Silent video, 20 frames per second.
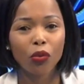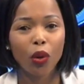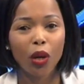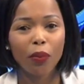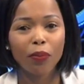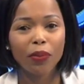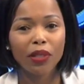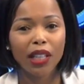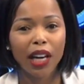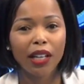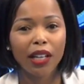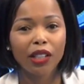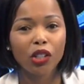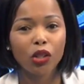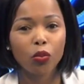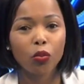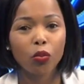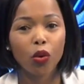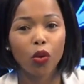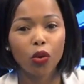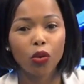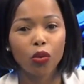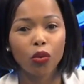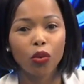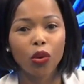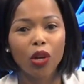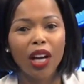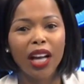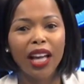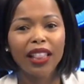website Smoku,
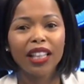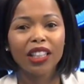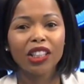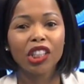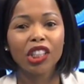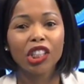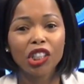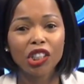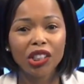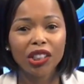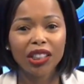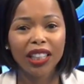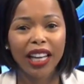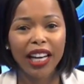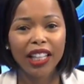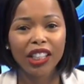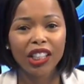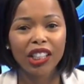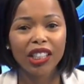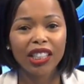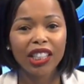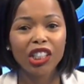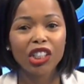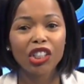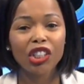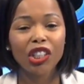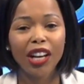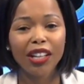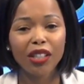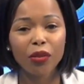the digital agency
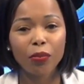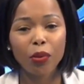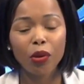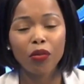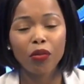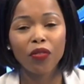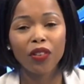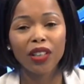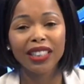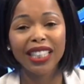Just Perfect,